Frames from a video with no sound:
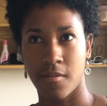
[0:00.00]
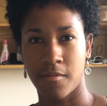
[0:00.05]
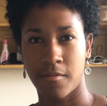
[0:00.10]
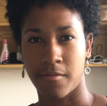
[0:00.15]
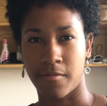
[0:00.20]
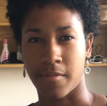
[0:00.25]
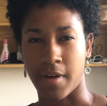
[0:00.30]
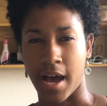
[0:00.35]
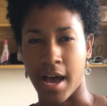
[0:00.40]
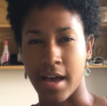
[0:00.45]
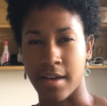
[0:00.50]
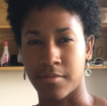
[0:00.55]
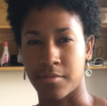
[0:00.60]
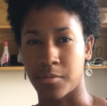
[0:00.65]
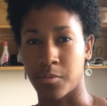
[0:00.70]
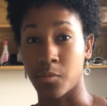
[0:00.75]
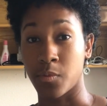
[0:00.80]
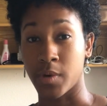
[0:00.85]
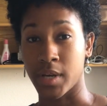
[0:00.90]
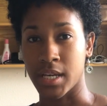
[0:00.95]

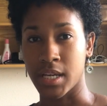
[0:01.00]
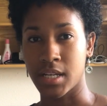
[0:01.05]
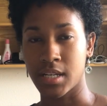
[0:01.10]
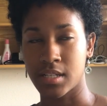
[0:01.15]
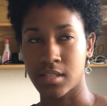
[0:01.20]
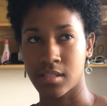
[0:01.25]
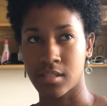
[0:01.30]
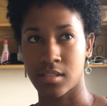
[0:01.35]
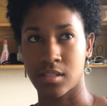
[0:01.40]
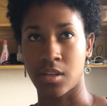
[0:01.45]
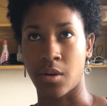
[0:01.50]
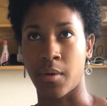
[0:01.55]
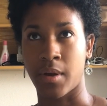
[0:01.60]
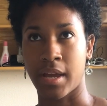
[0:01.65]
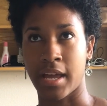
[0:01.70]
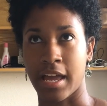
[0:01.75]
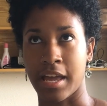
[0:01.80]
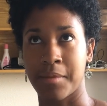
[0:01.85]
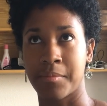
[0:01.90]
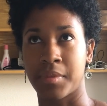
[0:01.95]
5 weeks. So it
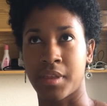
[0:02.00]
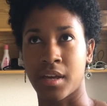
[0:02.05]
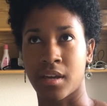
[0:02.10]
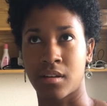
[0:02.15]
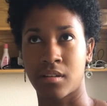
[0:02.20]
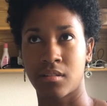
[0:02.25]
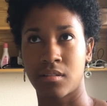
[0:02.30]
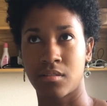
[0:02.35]
came I